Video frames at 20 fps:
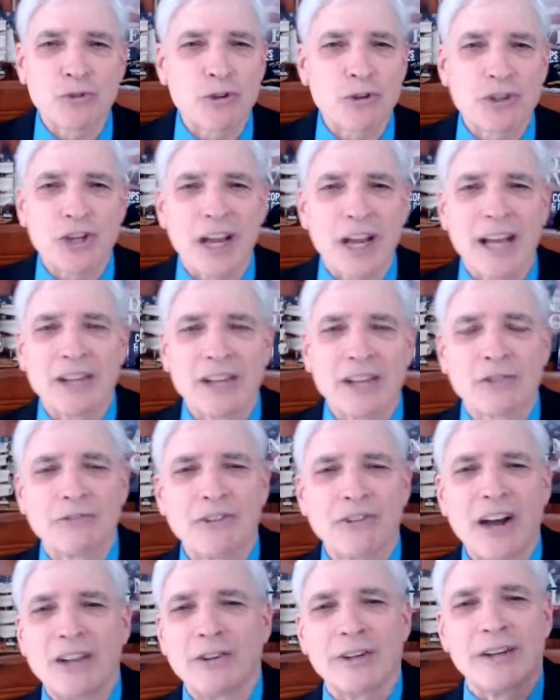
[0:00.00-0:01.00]
Tricia has a
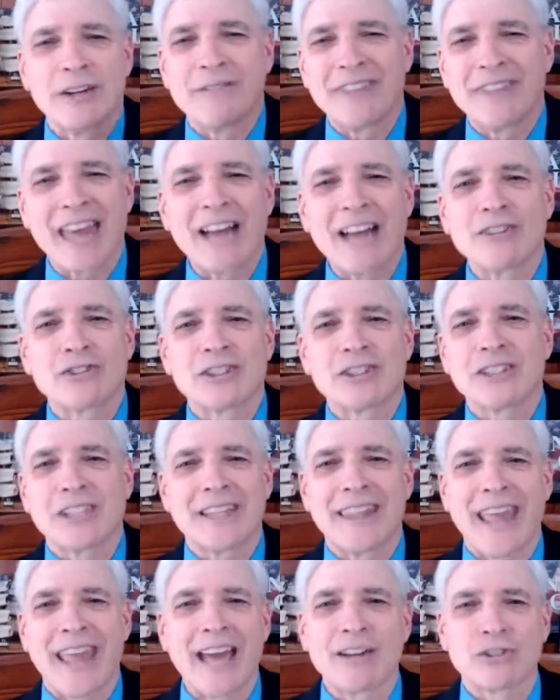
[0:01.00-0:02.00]
following of thousands
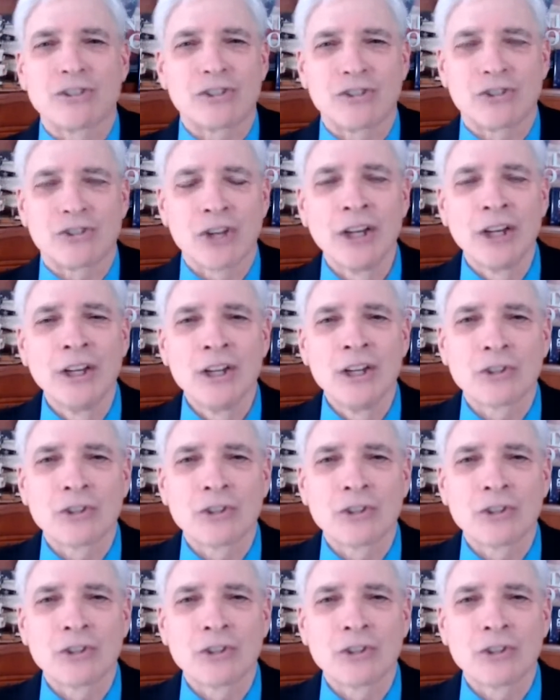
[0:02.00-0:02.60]
and thousands.